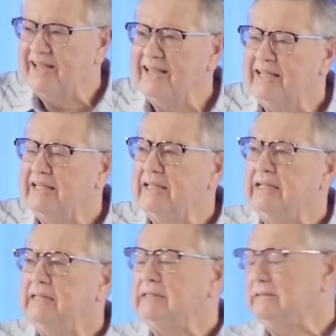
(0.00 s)

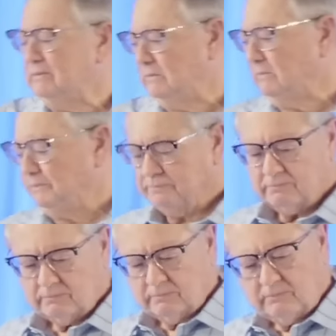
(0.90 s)
Nobody speaks.